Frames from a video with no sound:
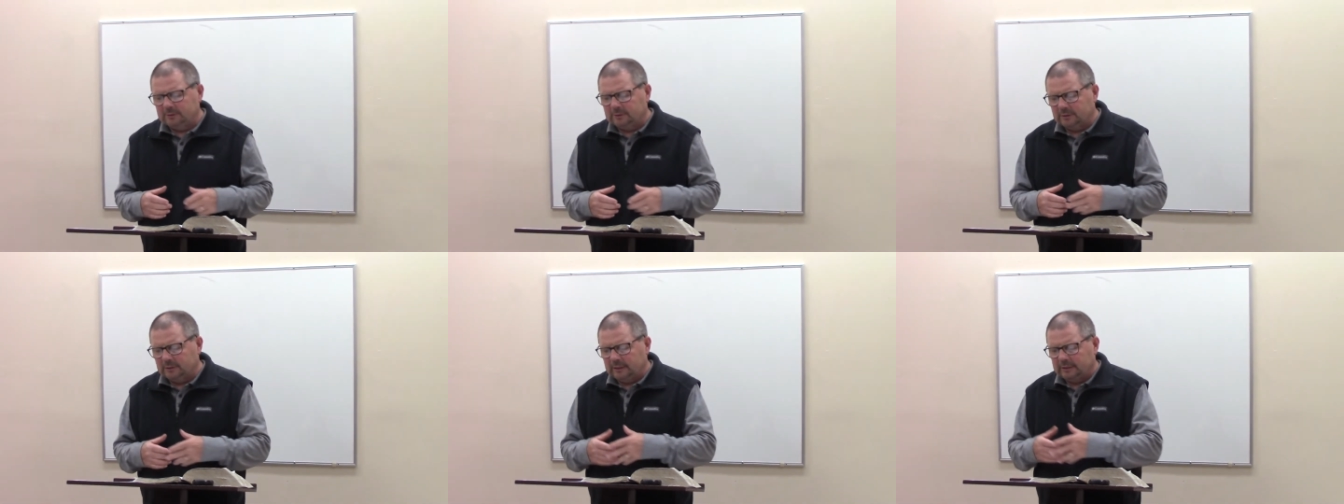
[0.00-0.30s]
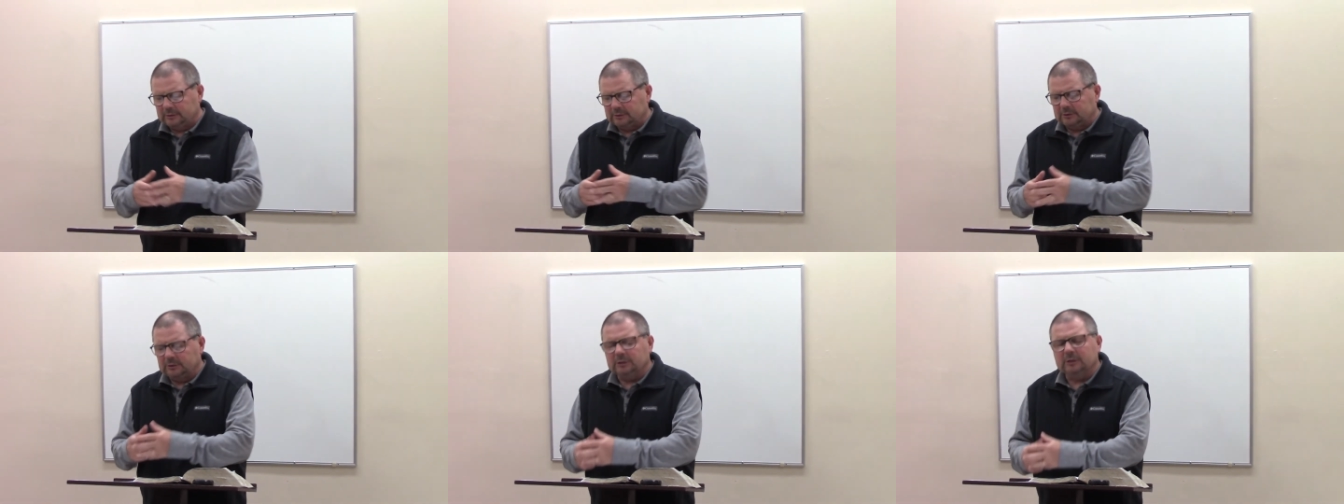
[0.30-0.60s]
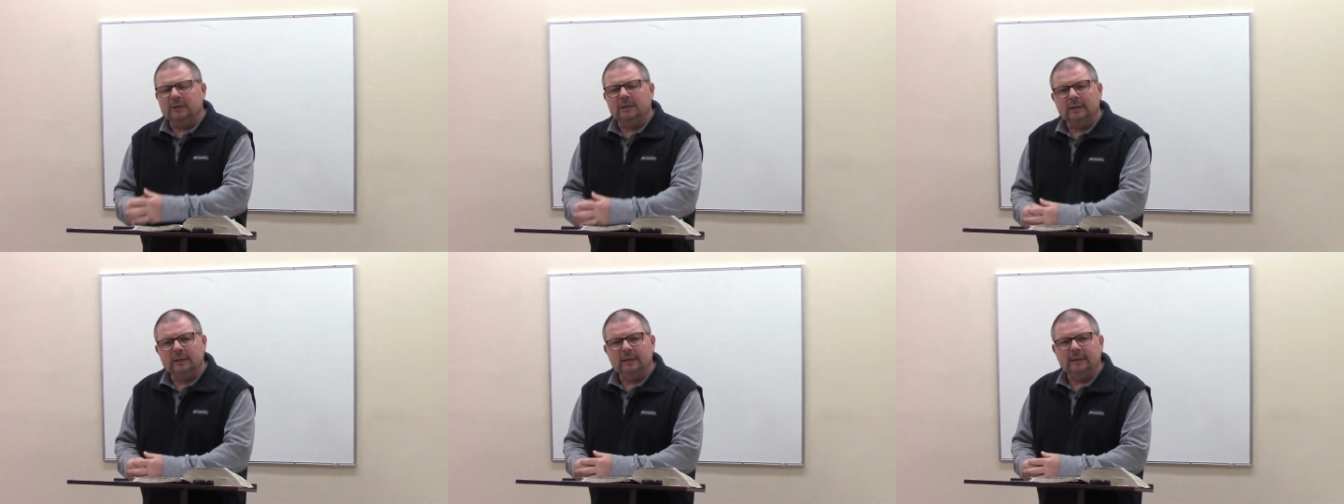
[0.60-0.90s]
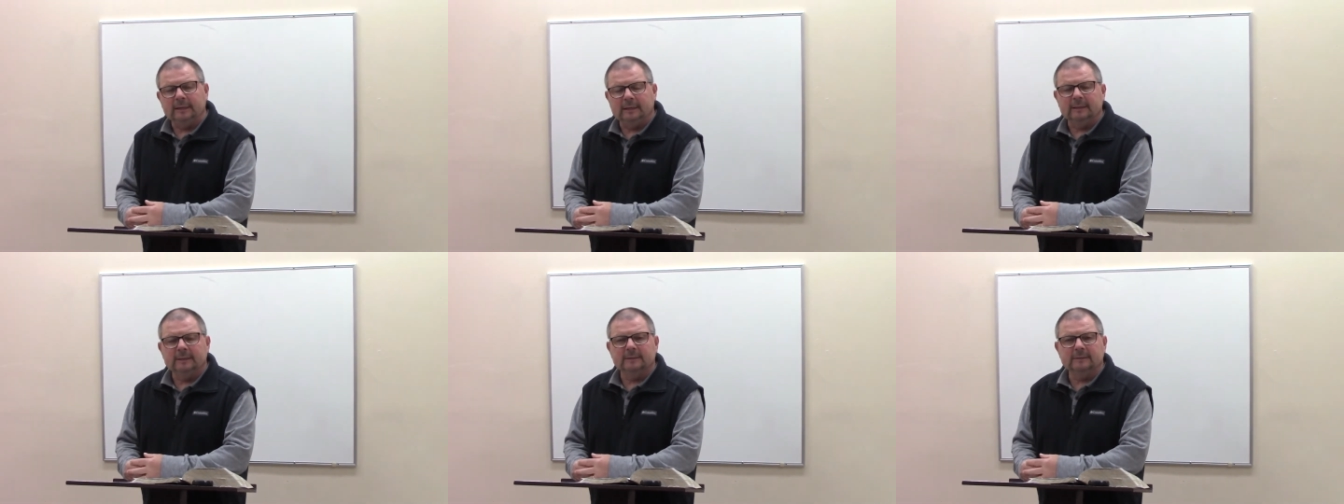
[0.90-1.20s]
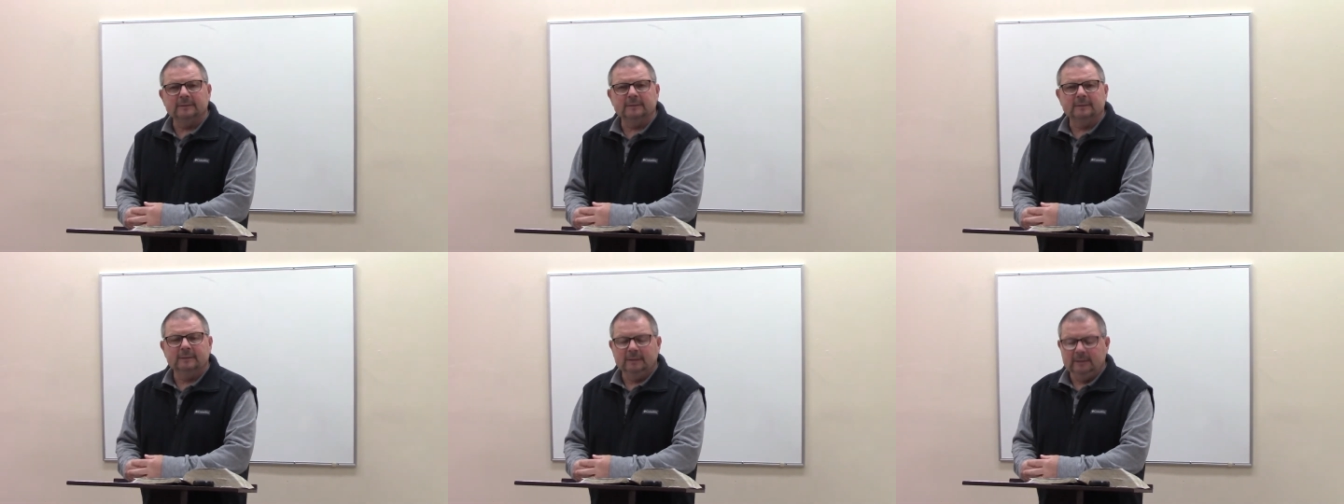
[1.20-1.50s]
that should lead
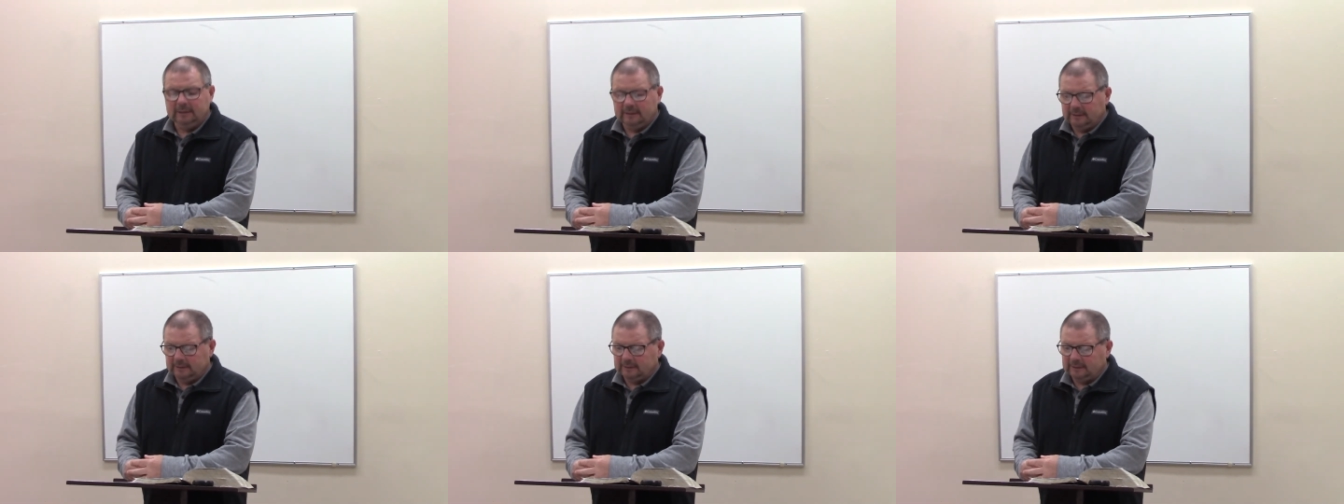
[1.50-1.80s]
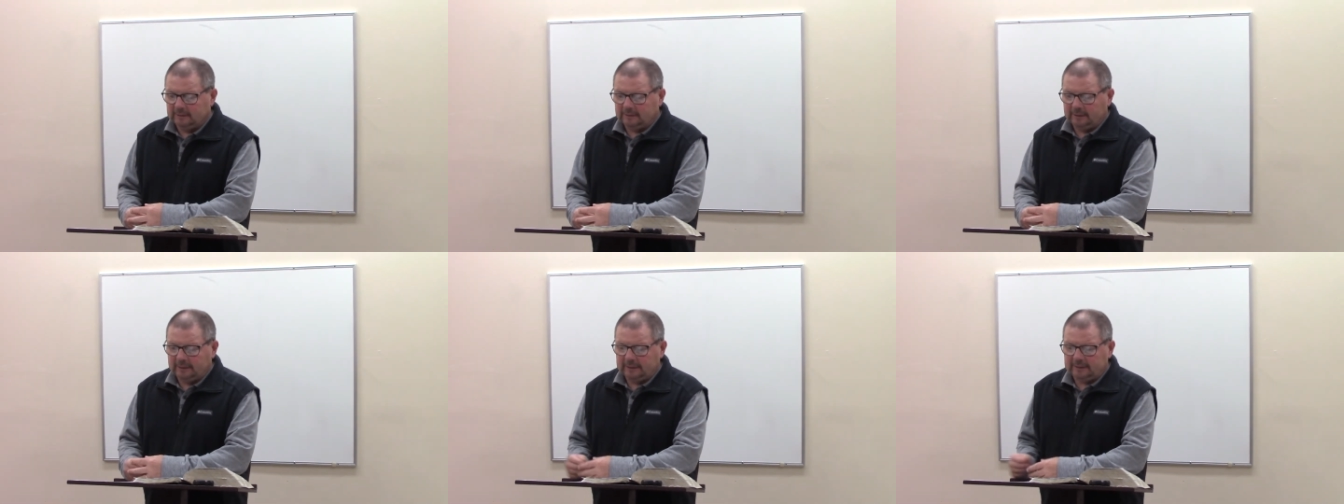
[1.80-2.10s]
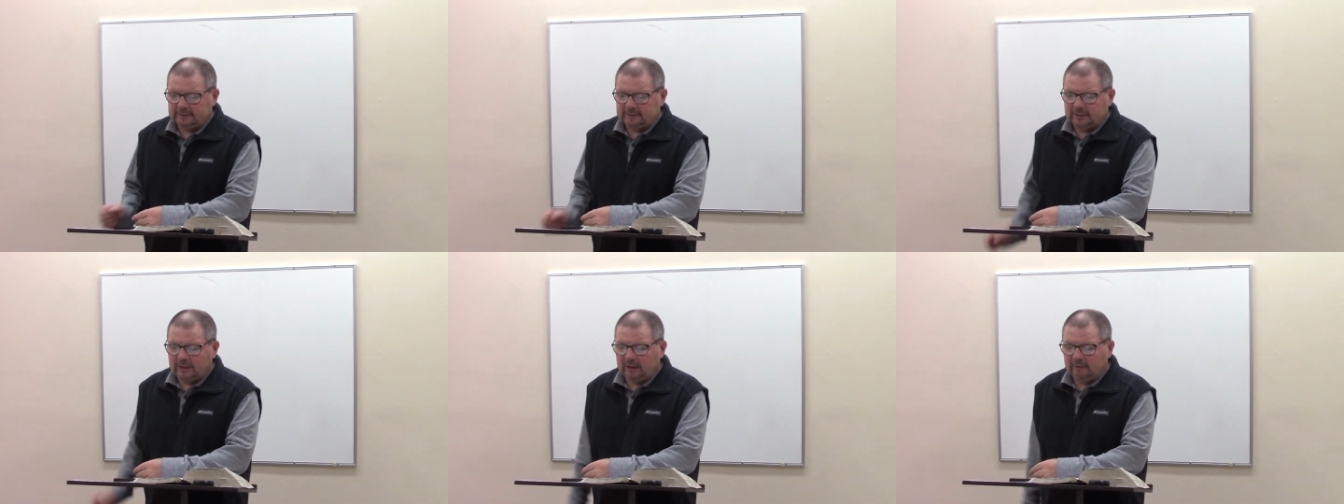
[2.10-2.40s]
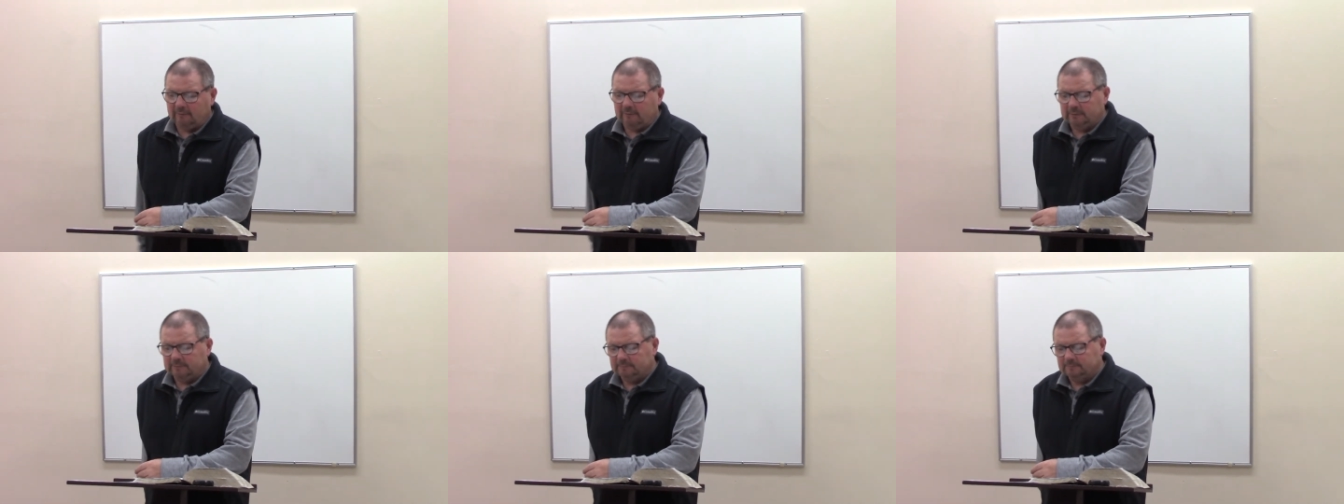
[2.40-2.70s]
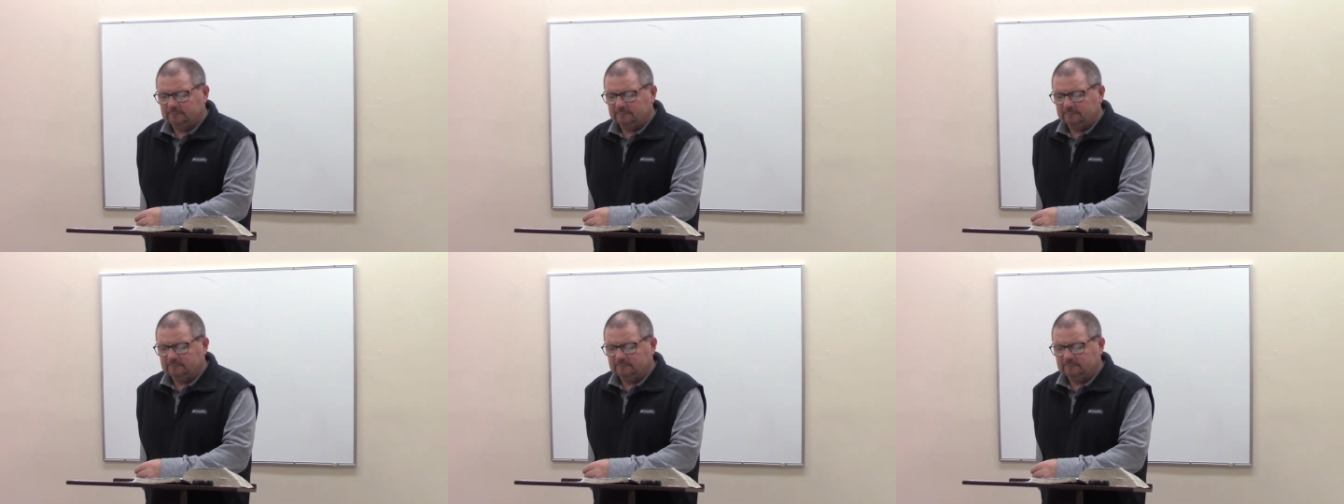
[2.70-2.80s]
us to Thanksgiving.